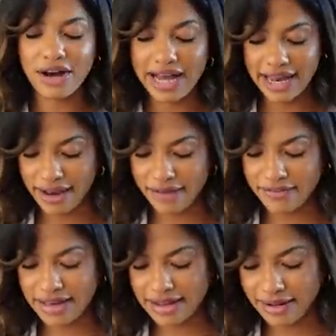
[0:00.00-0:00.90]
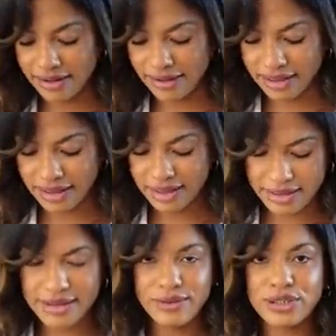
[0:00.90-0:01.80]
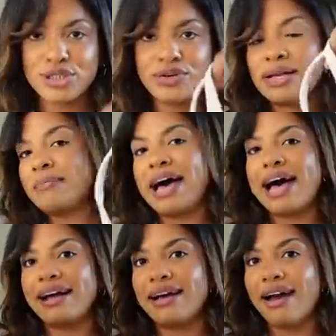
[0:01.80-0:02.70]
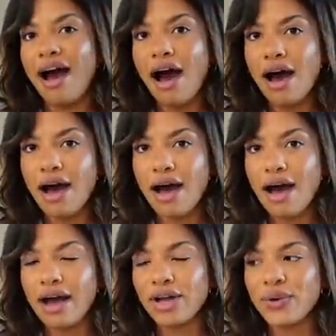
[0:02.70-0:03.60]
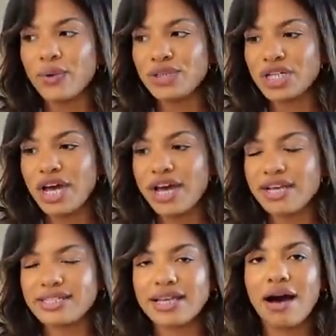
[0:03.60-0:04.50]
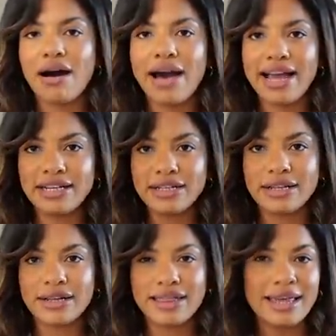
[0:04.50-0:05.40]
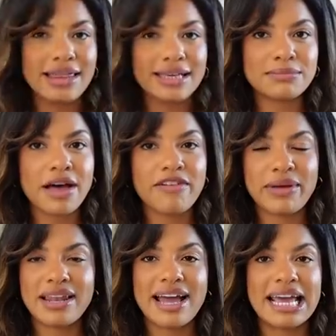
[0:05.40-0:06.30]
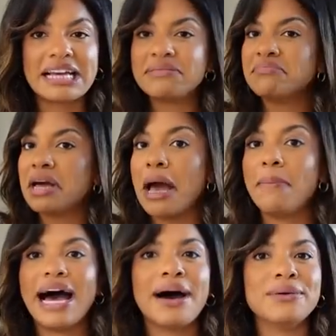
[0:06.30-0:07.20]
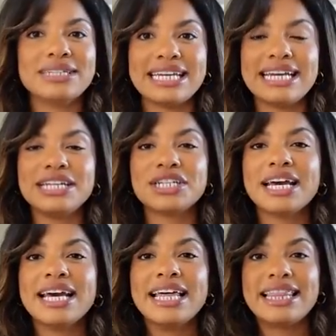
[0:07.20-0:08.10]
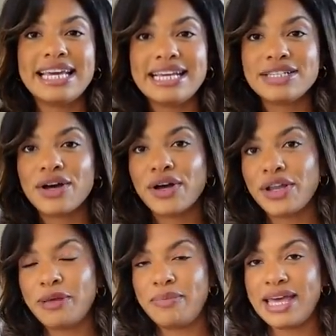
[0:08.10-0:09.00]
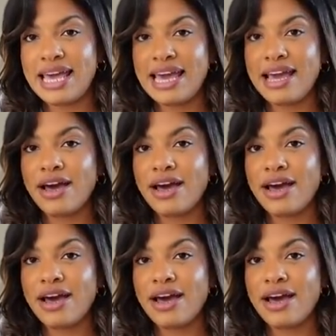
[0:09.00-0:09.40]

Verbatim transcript: I love a little string bag. Oh, gorgeous. I think these might have been like £1 each. These are going to be